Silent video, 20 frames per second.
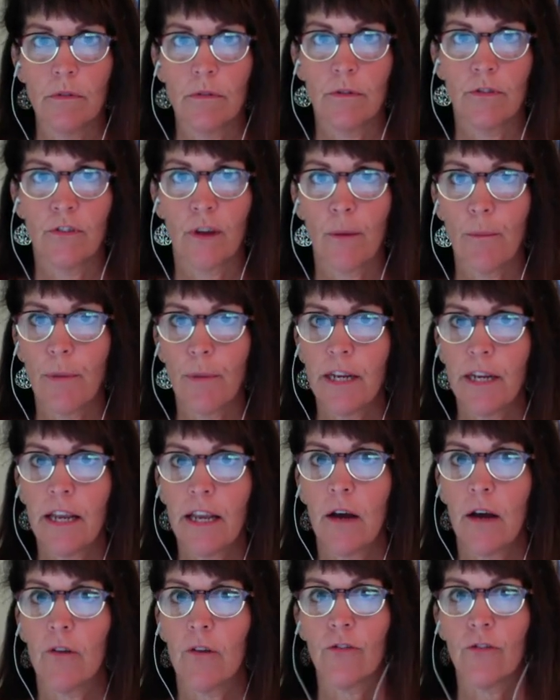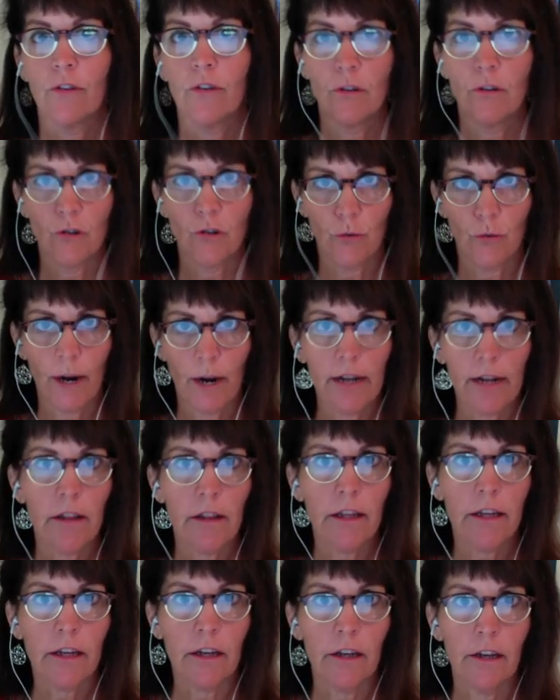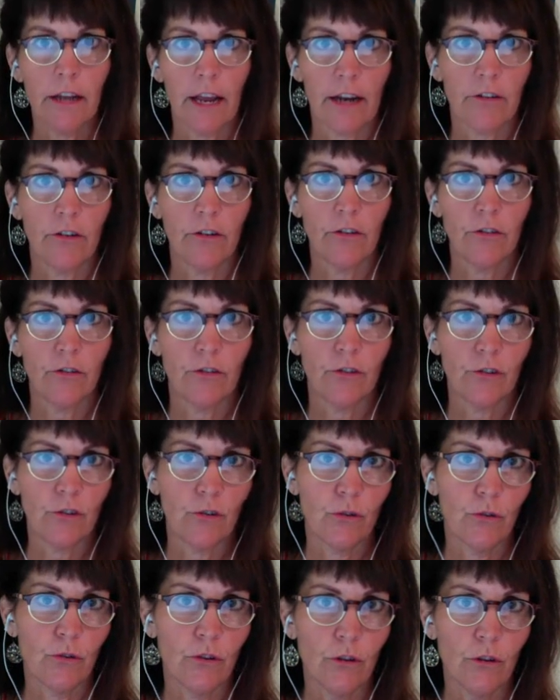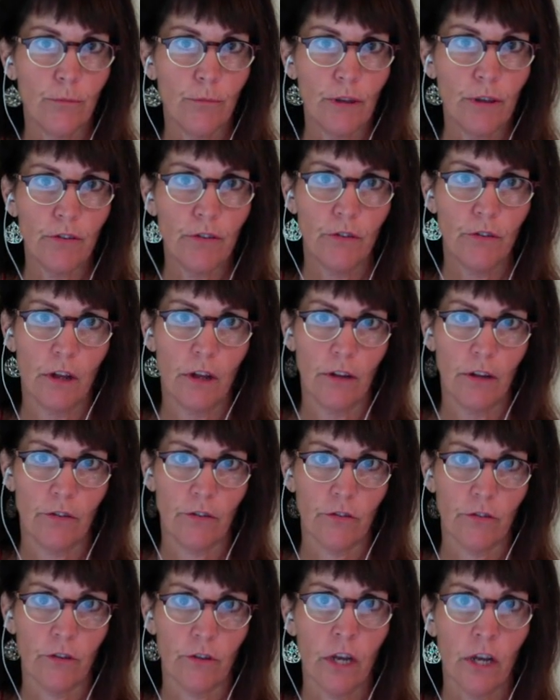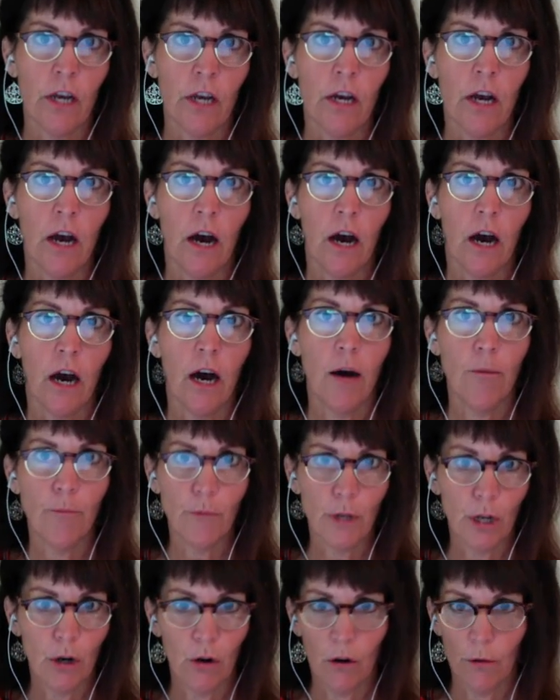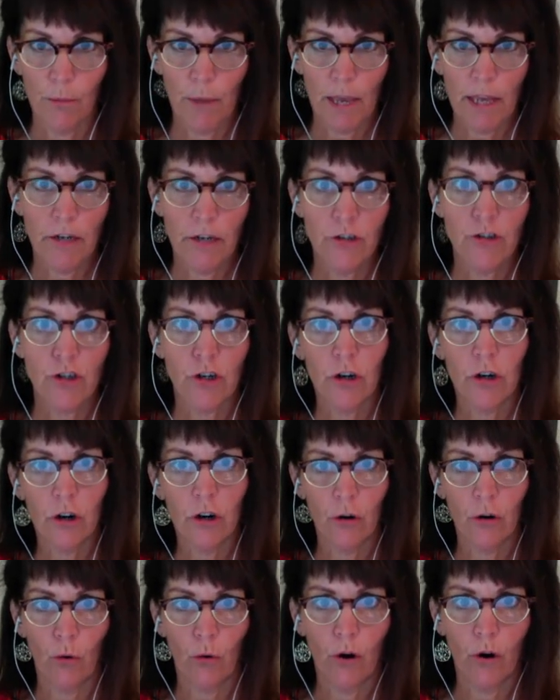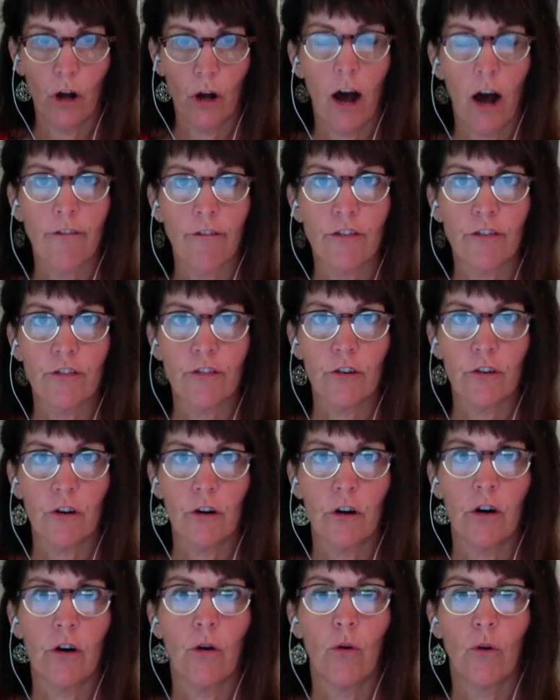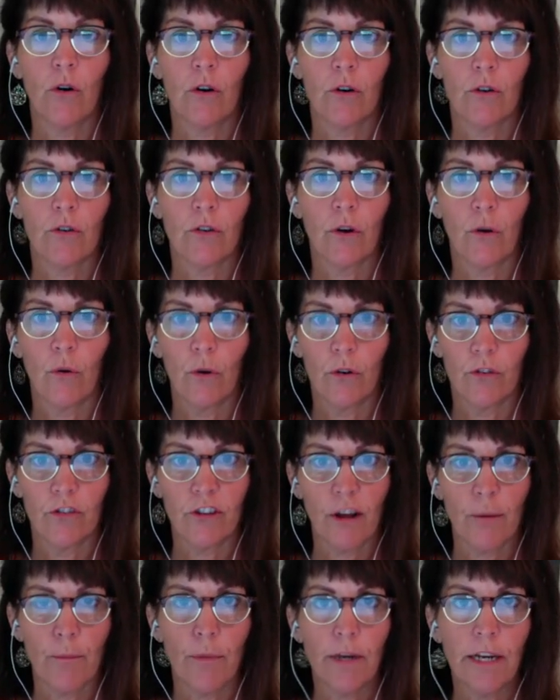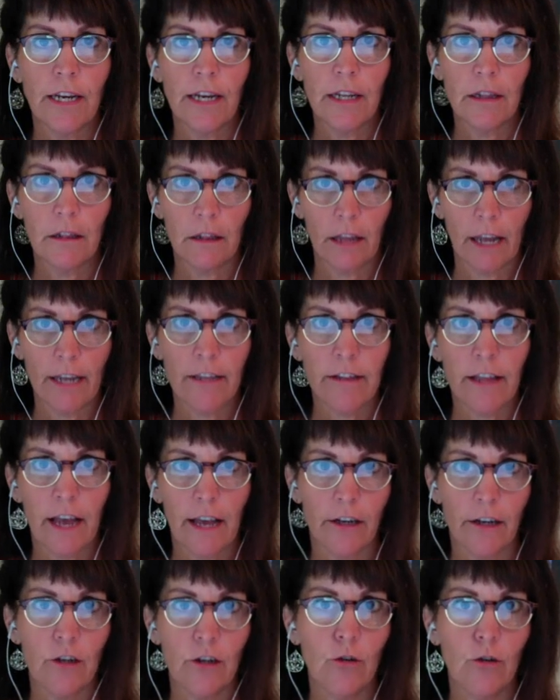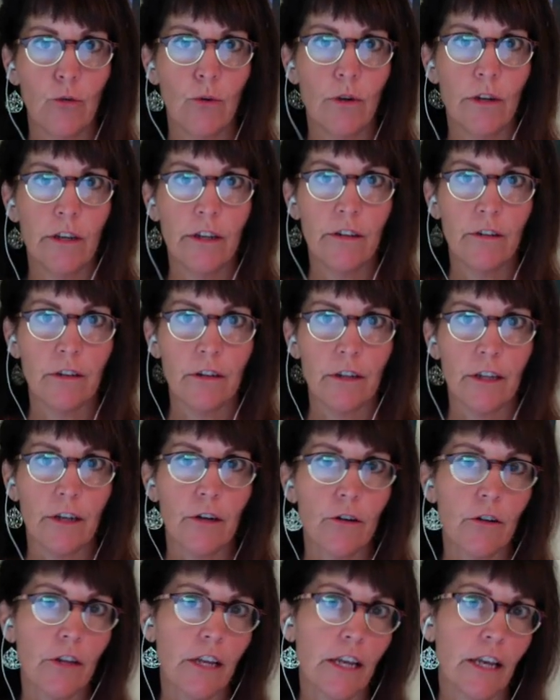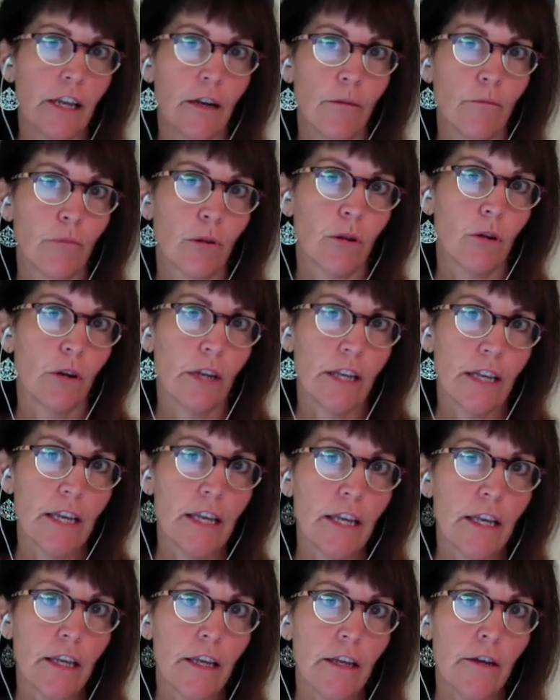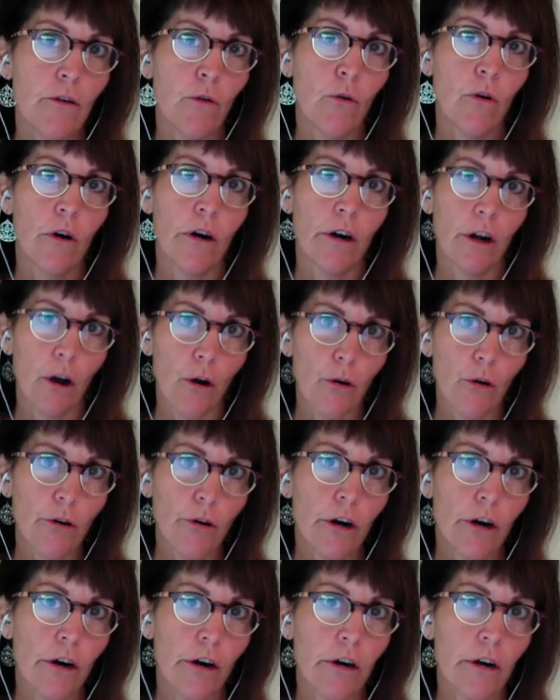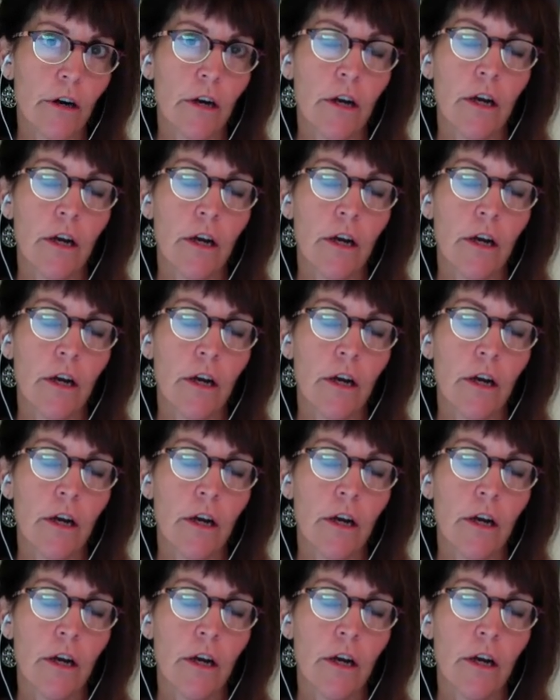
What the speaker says: somebody else directly connected to the business, a manager or an officer or somebody like that who is literally an employee or an owner